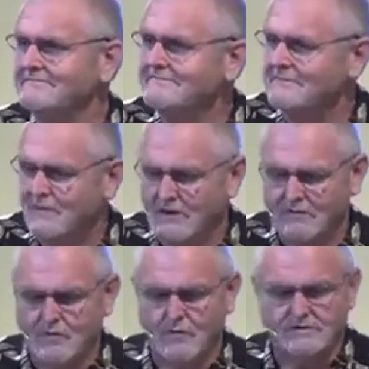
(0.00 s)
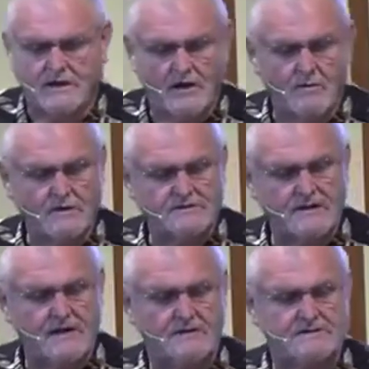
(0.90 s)
Well, of course, I always
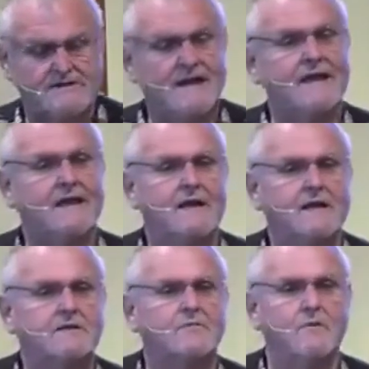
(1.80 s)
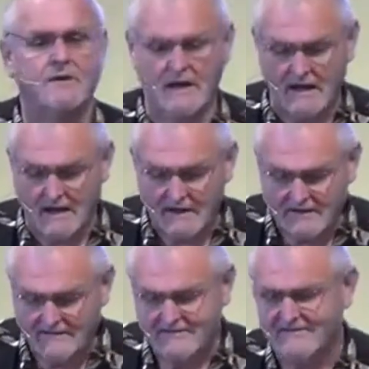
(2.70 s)
say stay connected with God
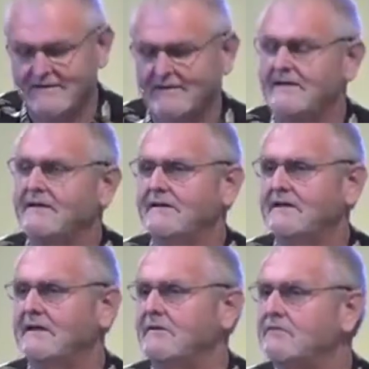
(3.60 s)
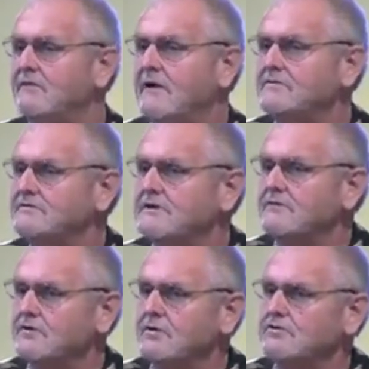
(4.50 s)
and then find yourself
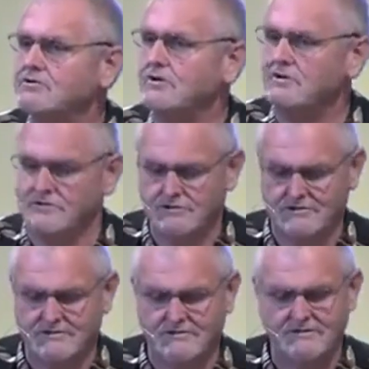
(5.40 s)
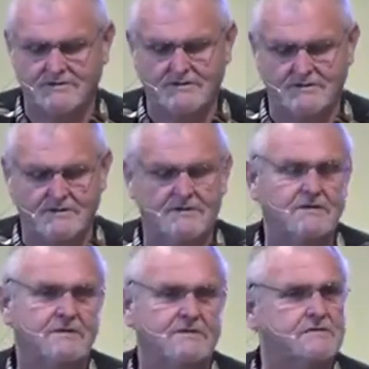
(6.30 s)
a good church.
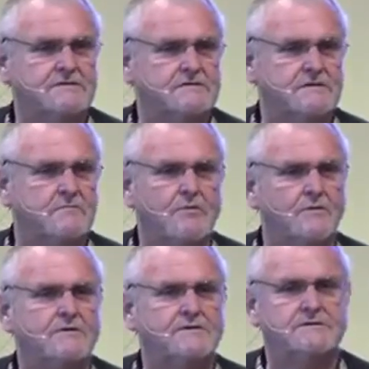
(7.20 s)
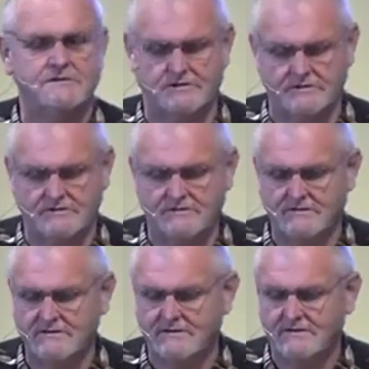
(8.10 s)
This is an important decision.
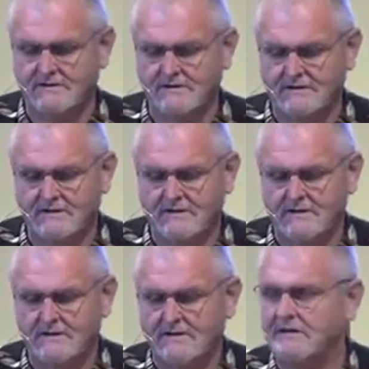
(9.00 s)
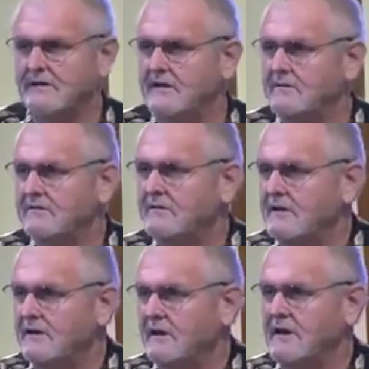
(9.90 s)
And
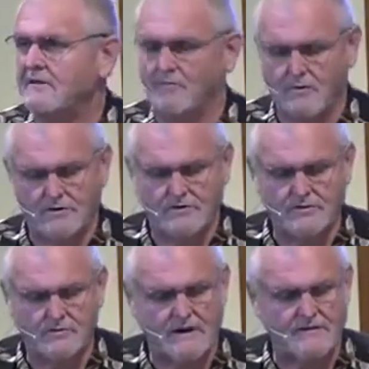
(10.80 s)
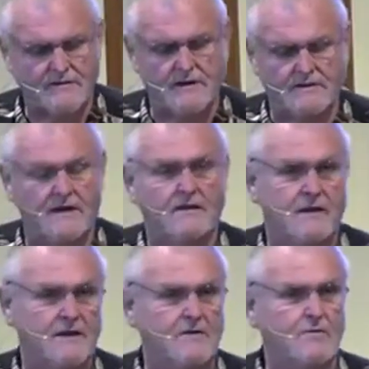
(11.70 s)
a lot of them want to do the right thing.
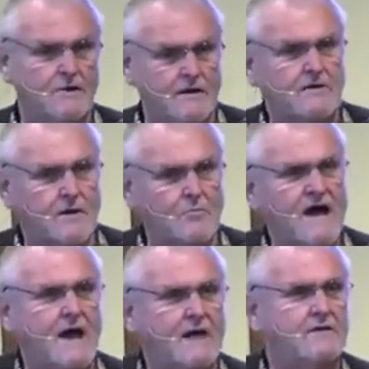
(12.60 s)
They don't want to go back.